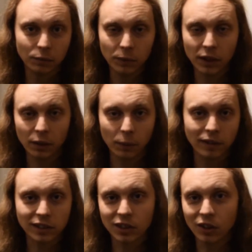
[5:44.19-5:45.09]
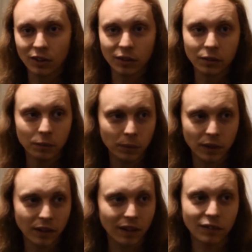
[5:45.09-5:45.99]
We don't know where he's gone. We
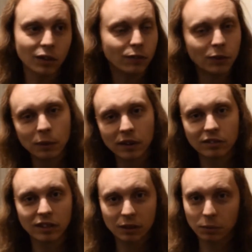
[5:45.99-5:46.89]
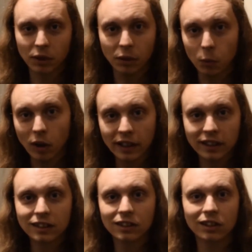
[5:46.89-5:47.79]
haven't got a forwarding address. We don't know why
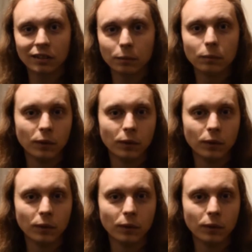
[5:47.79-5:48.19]
he's gone.